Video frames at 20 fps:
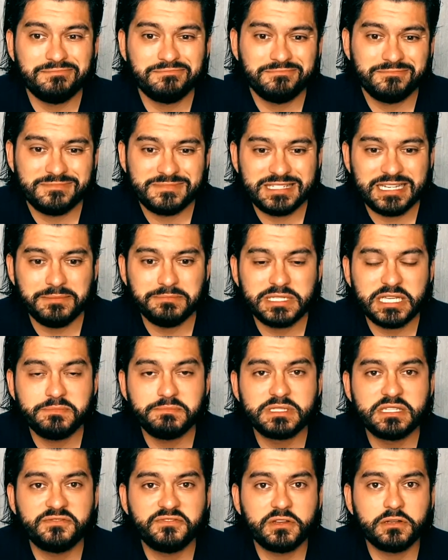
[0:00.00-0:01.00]

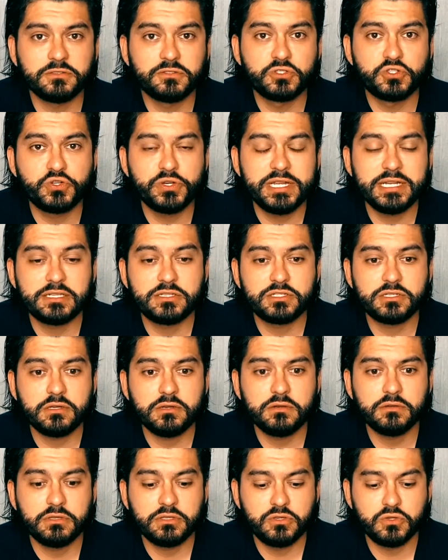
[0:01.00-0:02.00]
sometimes difficult to treat.
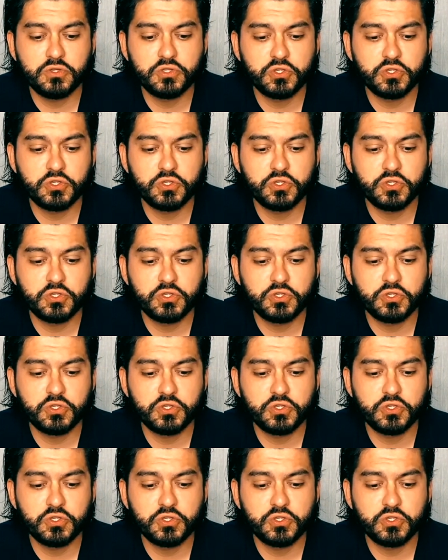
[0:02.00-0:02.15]
So you